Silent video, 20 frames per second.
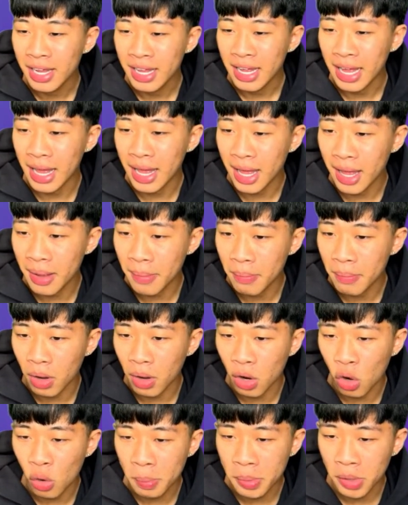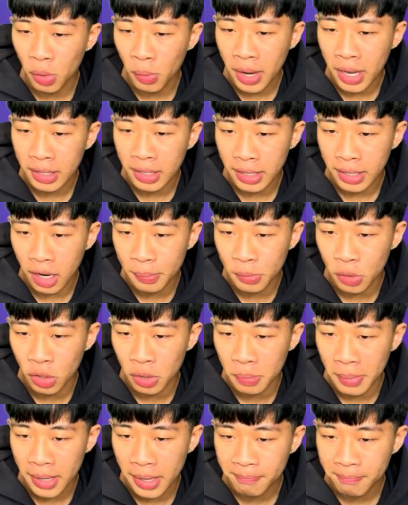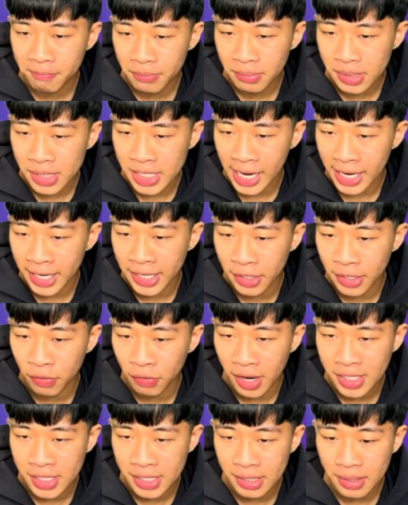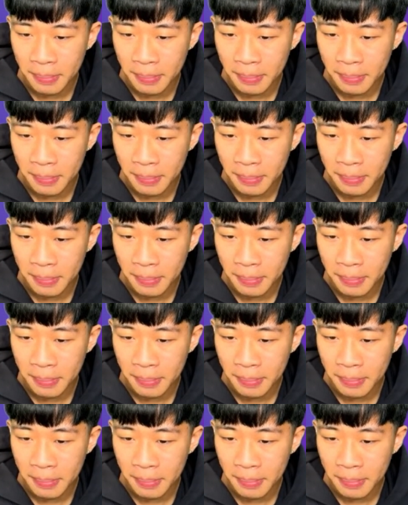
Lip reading: I hope you're well. I'm good, man. Thank you for asking.